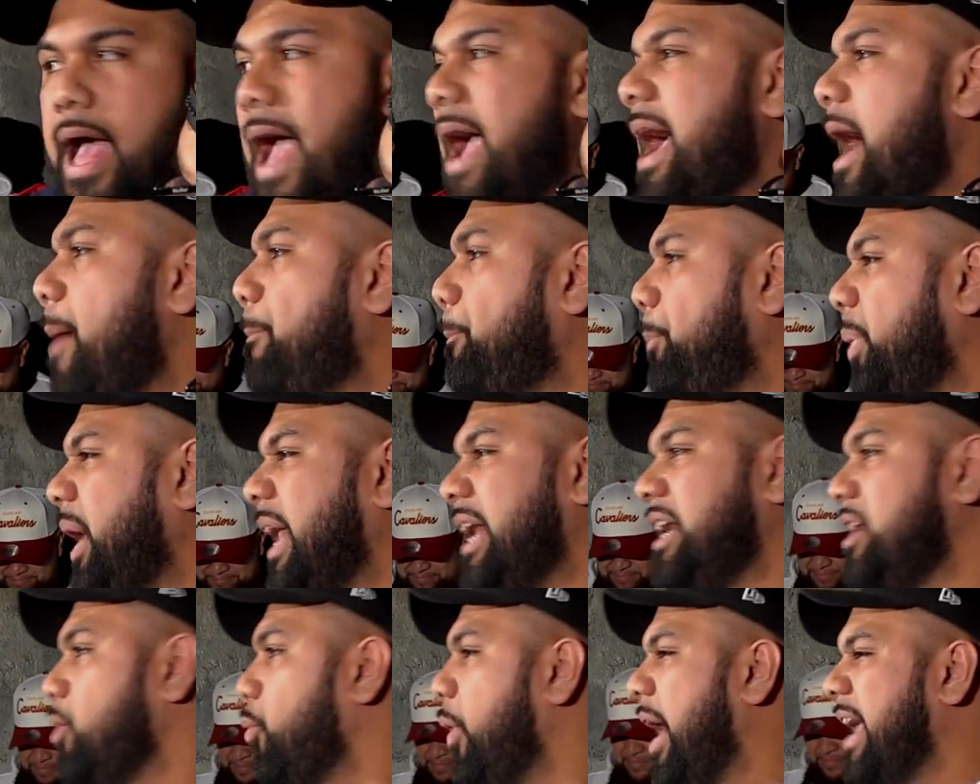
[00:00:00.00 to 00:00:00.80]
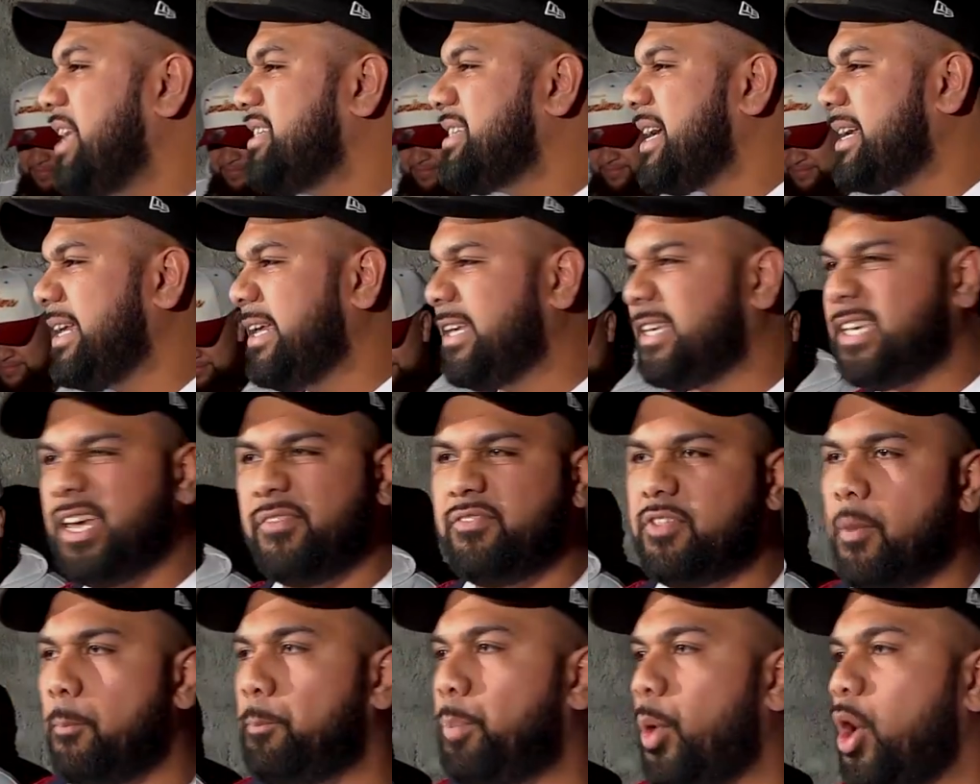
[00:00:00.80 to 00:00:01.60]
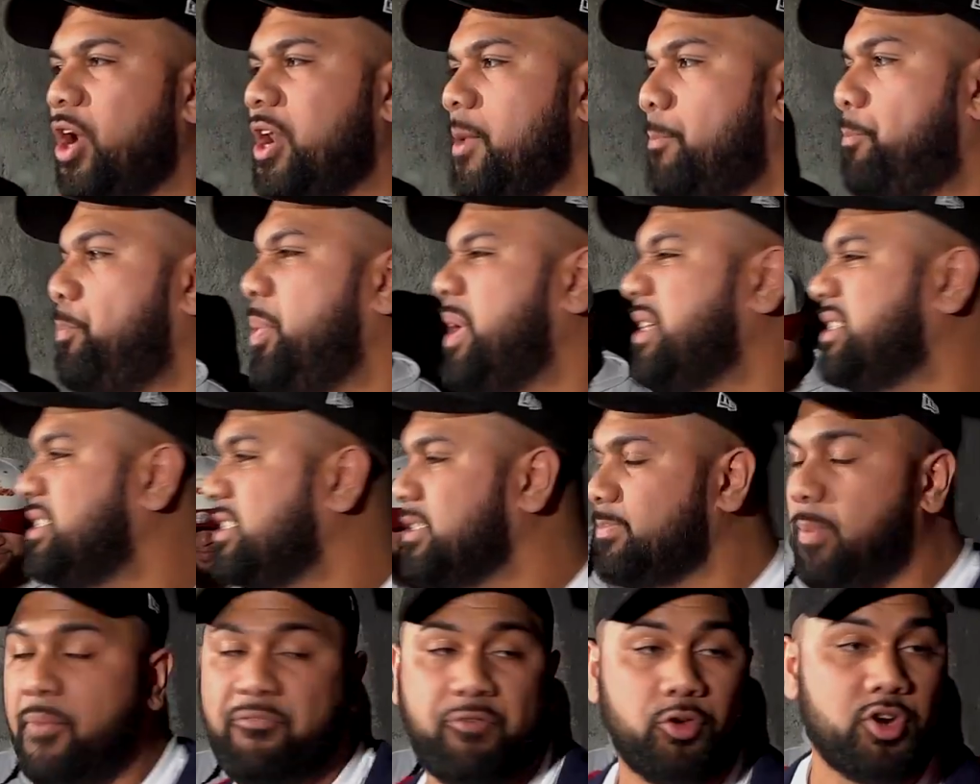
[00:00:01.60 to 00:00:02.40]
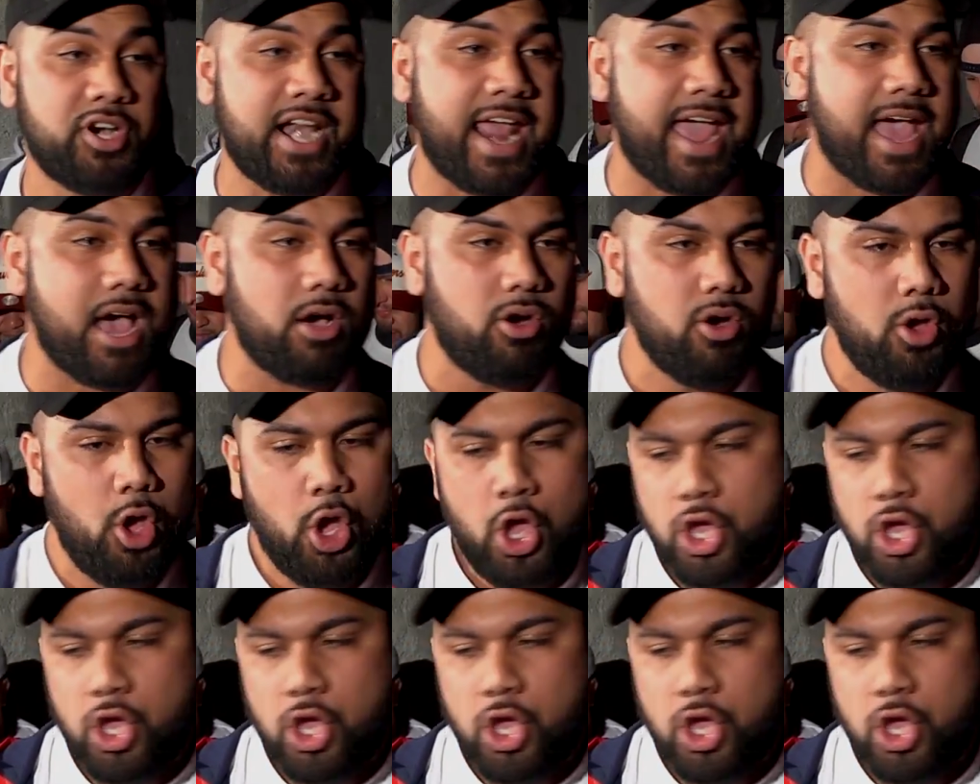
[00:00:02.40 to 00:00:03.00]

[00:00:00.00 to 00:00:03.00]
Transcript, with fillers: I got plenty of ways I can give the boy the business, but for now,